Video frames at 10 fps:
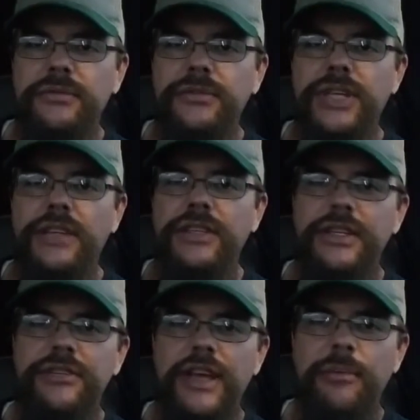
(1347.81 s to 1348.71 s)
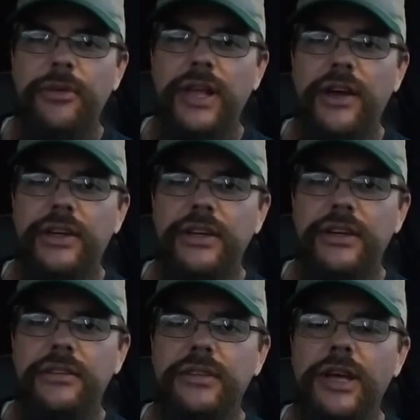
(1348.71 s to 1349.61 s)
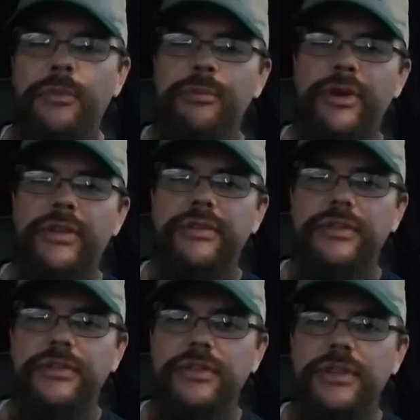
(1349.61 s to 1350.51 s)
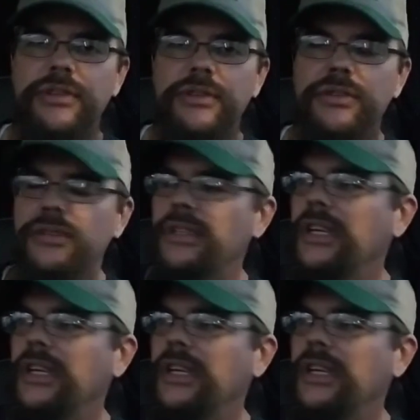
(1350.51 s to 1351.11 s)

set the example out here, help your brothers and sisters.